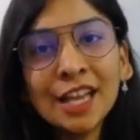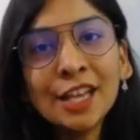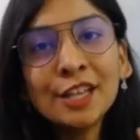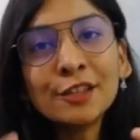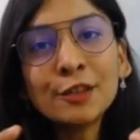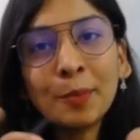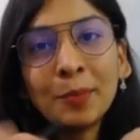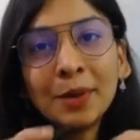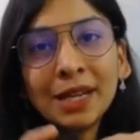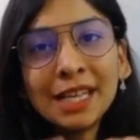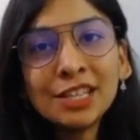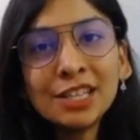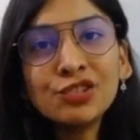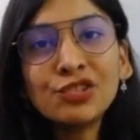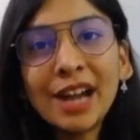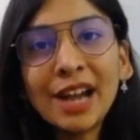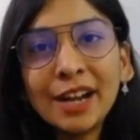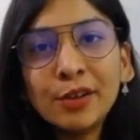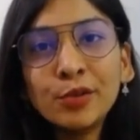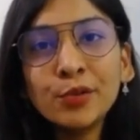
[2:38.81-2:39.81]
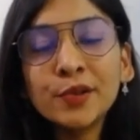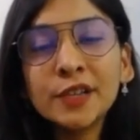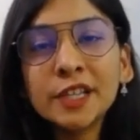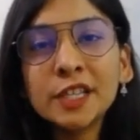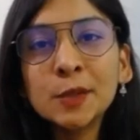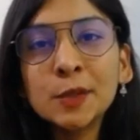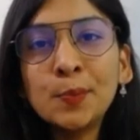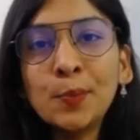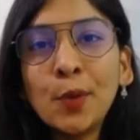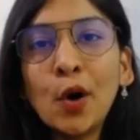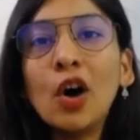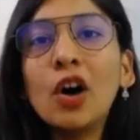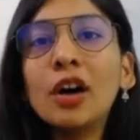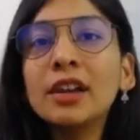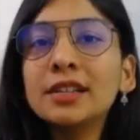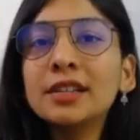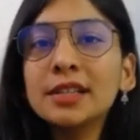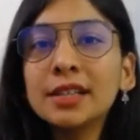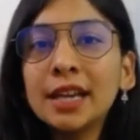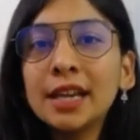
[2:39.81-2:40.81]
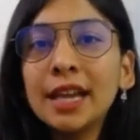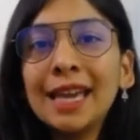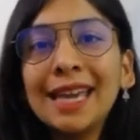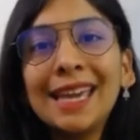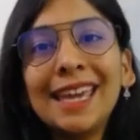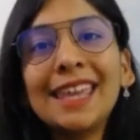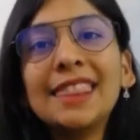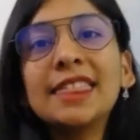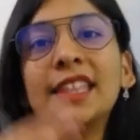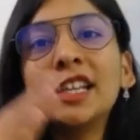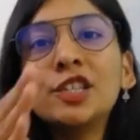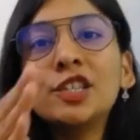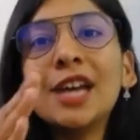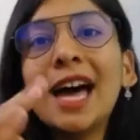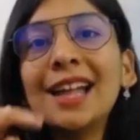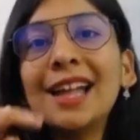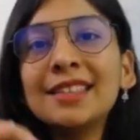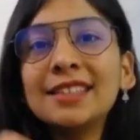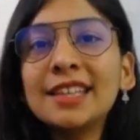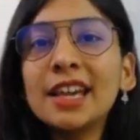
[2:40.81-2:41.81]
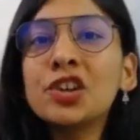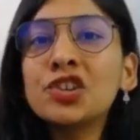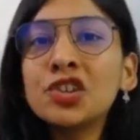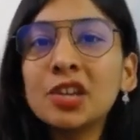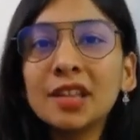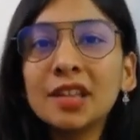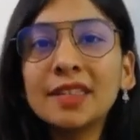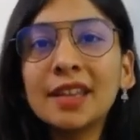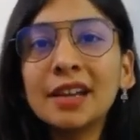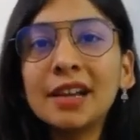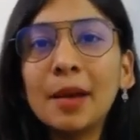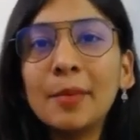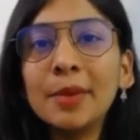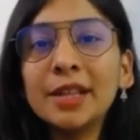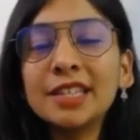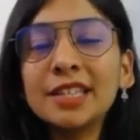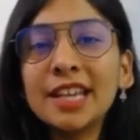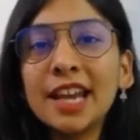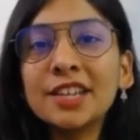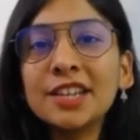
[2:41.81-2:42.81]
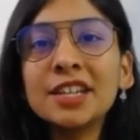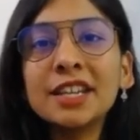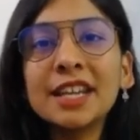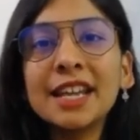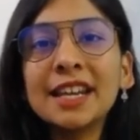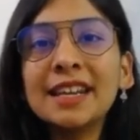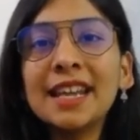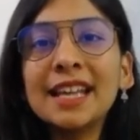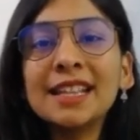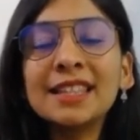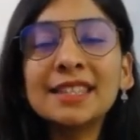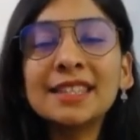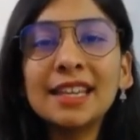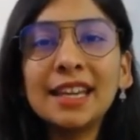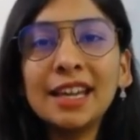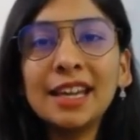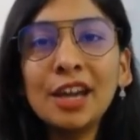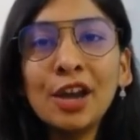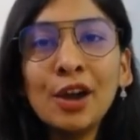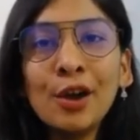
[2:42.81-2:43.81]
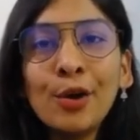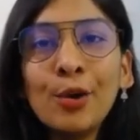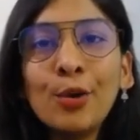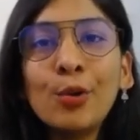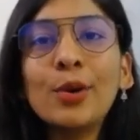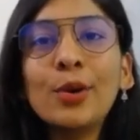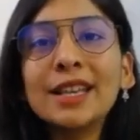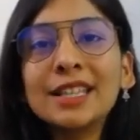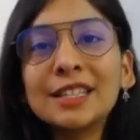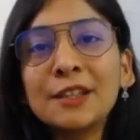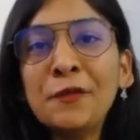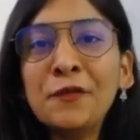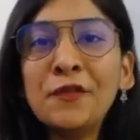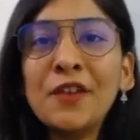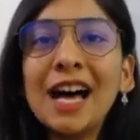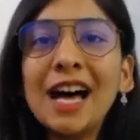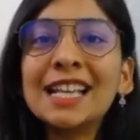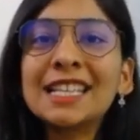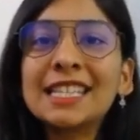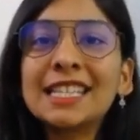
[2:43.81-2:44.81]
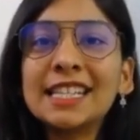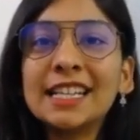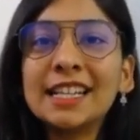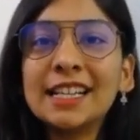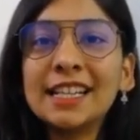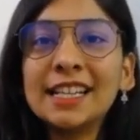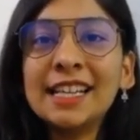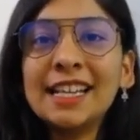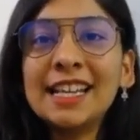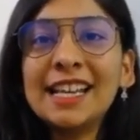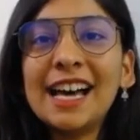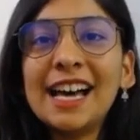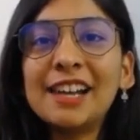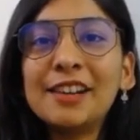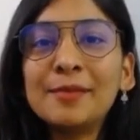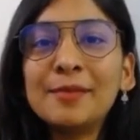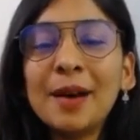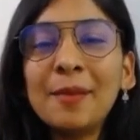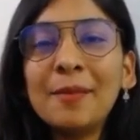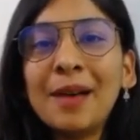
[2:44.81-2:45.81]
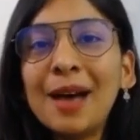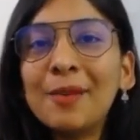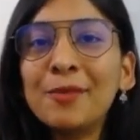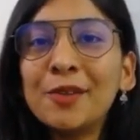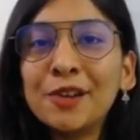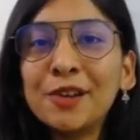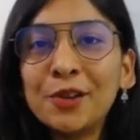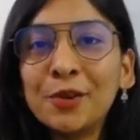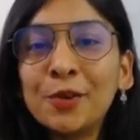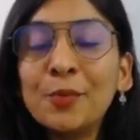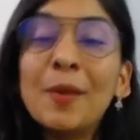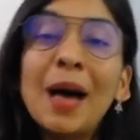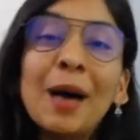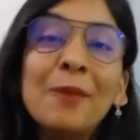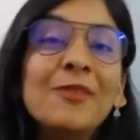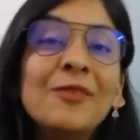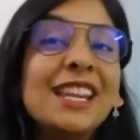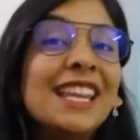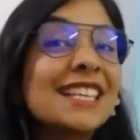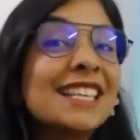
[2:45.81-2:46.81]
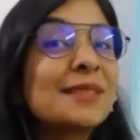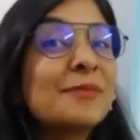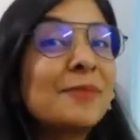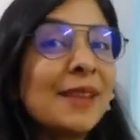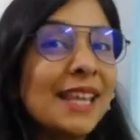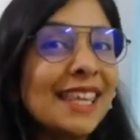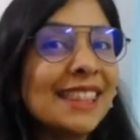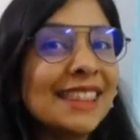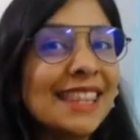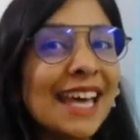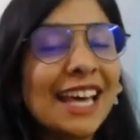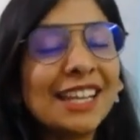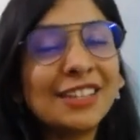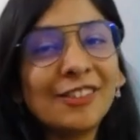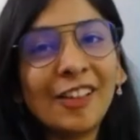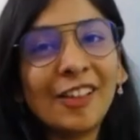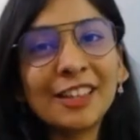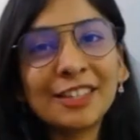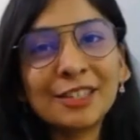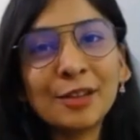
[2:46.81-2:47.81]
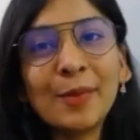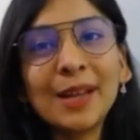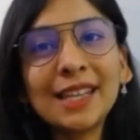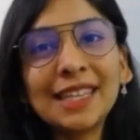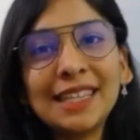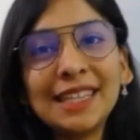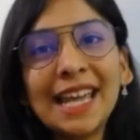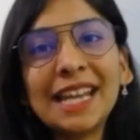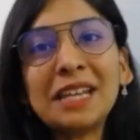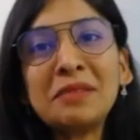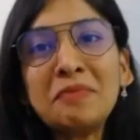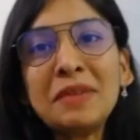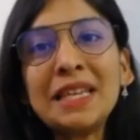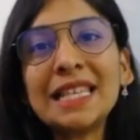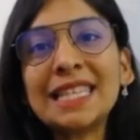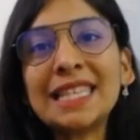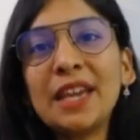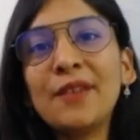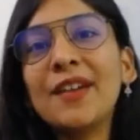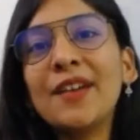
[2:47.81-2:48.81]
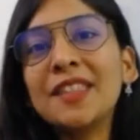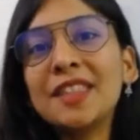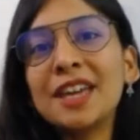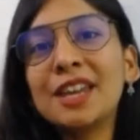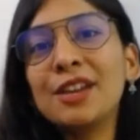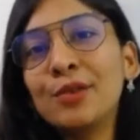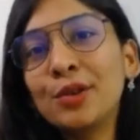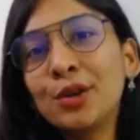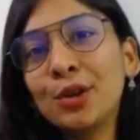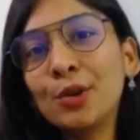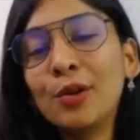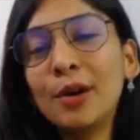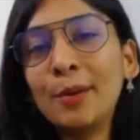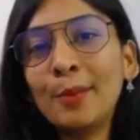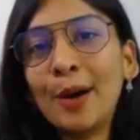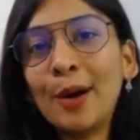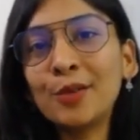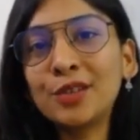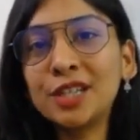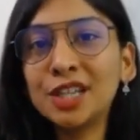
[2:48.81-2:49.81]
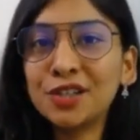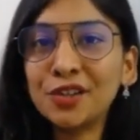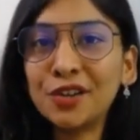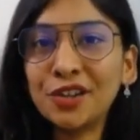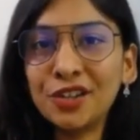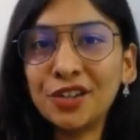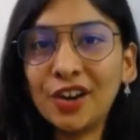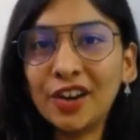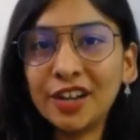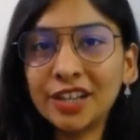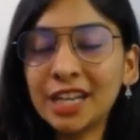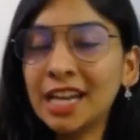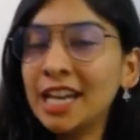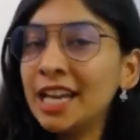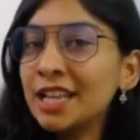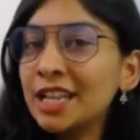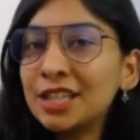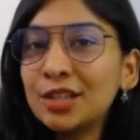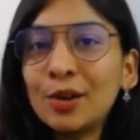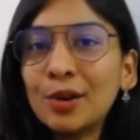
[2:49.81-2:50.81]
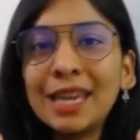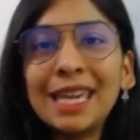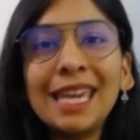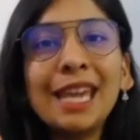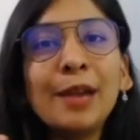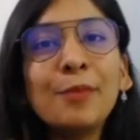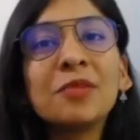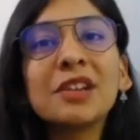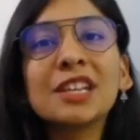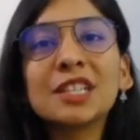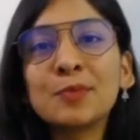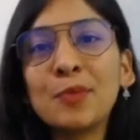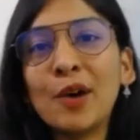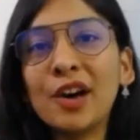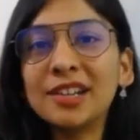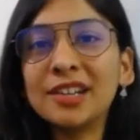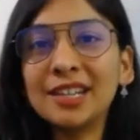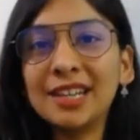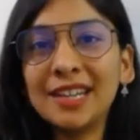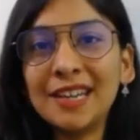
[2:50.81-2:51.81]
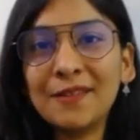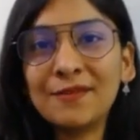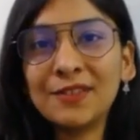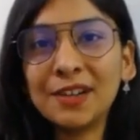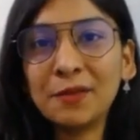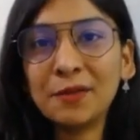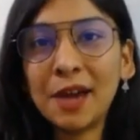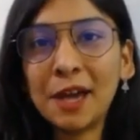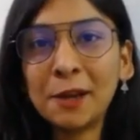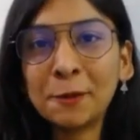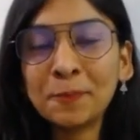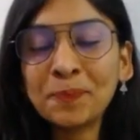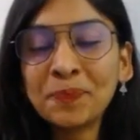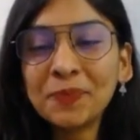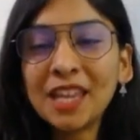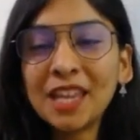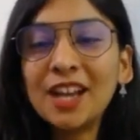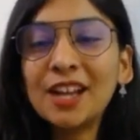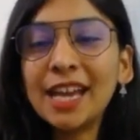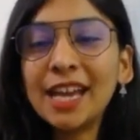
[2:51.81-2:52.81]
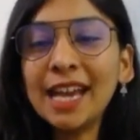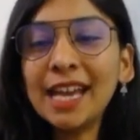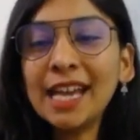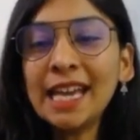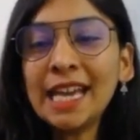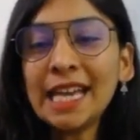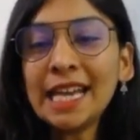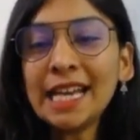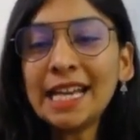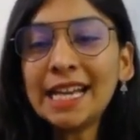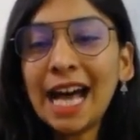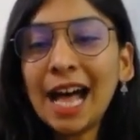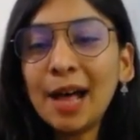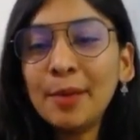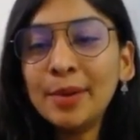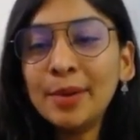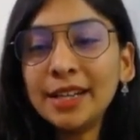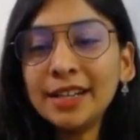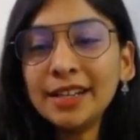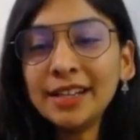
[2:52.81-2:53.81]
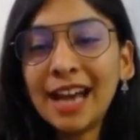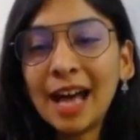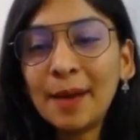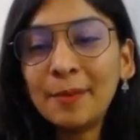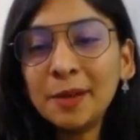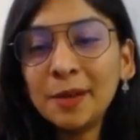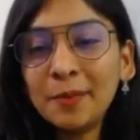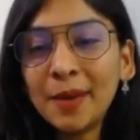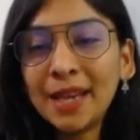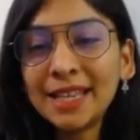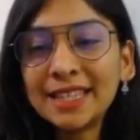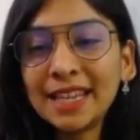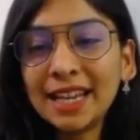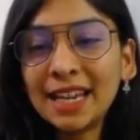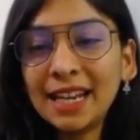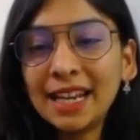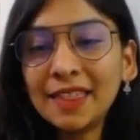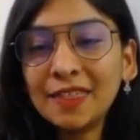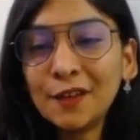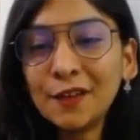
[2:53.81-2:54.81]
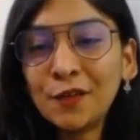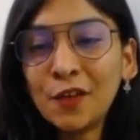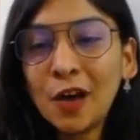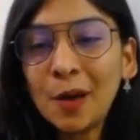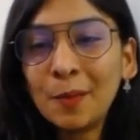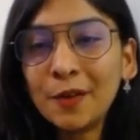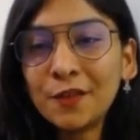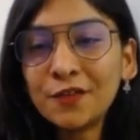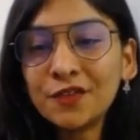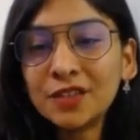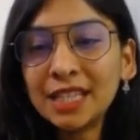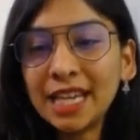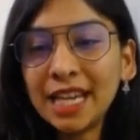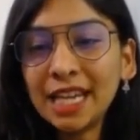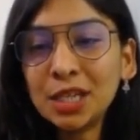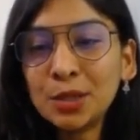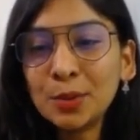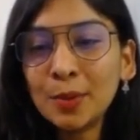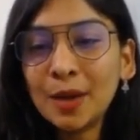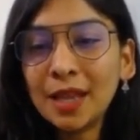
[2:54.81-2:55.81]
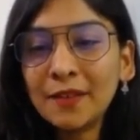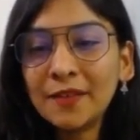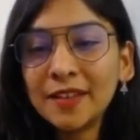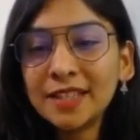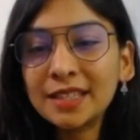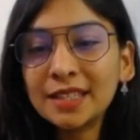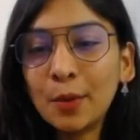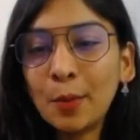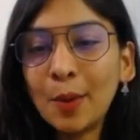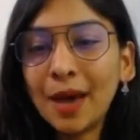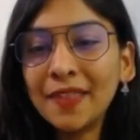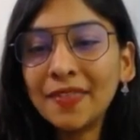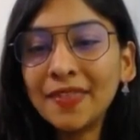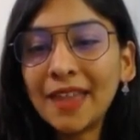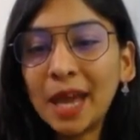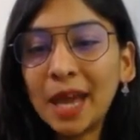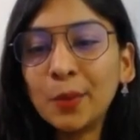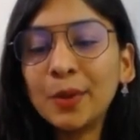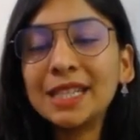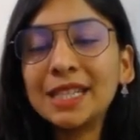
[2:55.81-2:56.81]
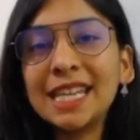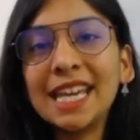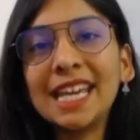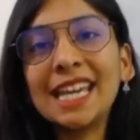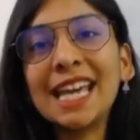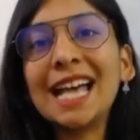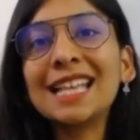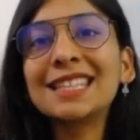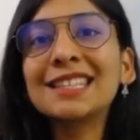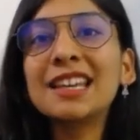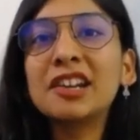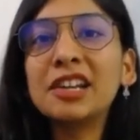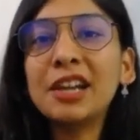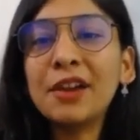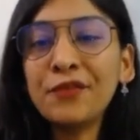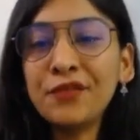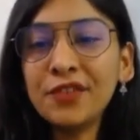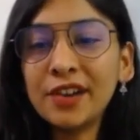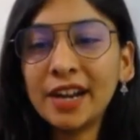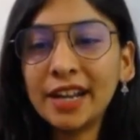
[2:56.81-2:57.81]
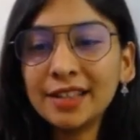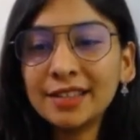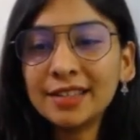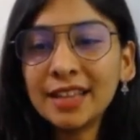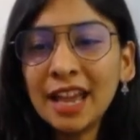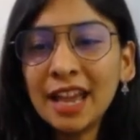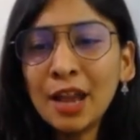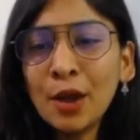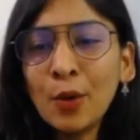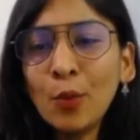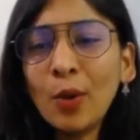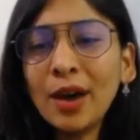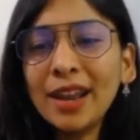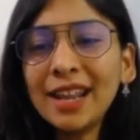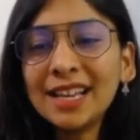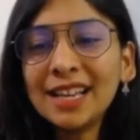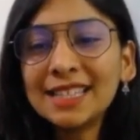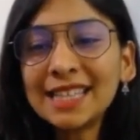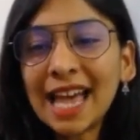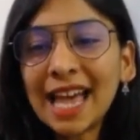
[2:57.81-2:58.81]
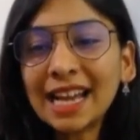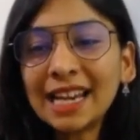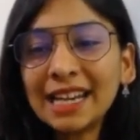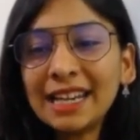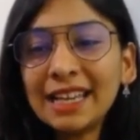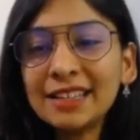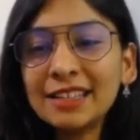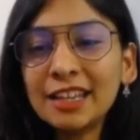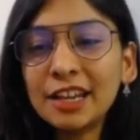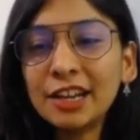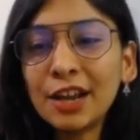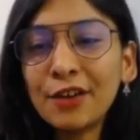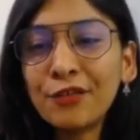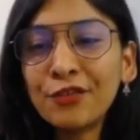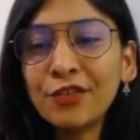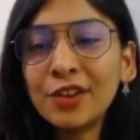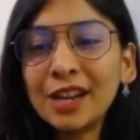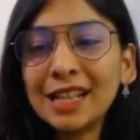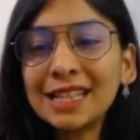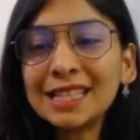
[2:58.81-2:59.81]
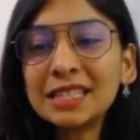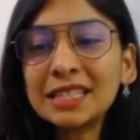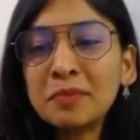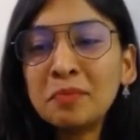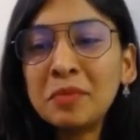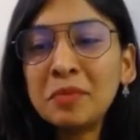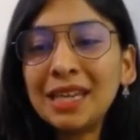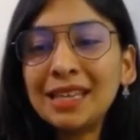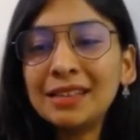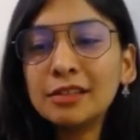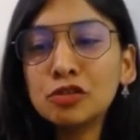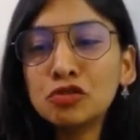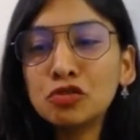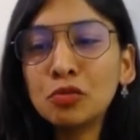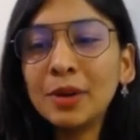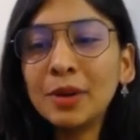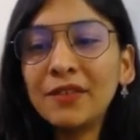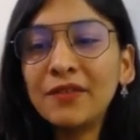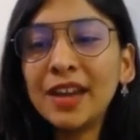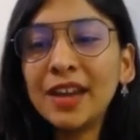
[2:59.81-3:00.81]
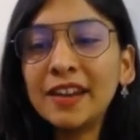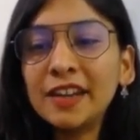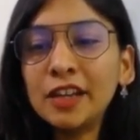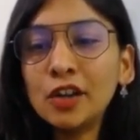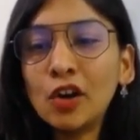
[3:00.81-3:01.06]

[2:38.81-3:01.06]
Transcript: So please try to respond in the chat section, in the comment section, and let's see who is faster, Anubha ma'am or you. Ma'am will explain that also, but let me see whether you know about it or not. So keep responding, everyone. Okay, carbon, carbon basically in the form of C12 is the one that we take as a reference. What exactly the reference means to be very